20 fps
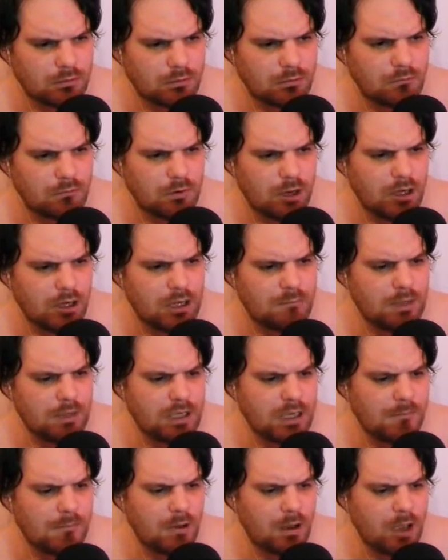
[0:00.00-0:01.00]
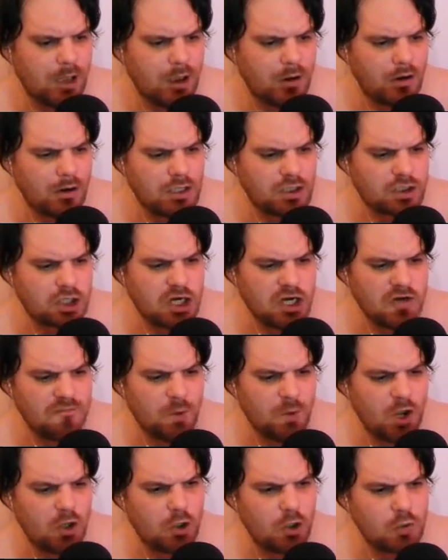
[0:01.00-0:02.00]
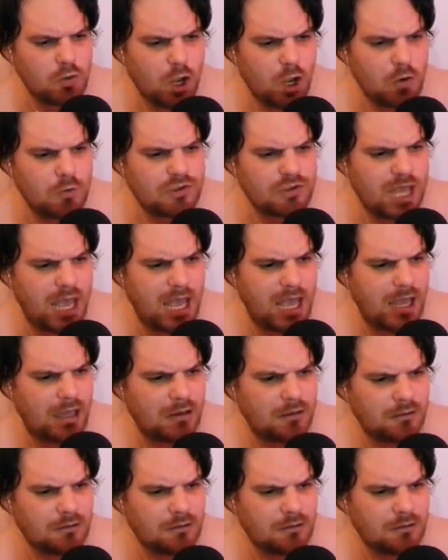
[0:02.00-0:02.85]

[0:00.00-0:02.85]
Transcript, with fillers: Right, let me get my... I got an achievement! Who goes there?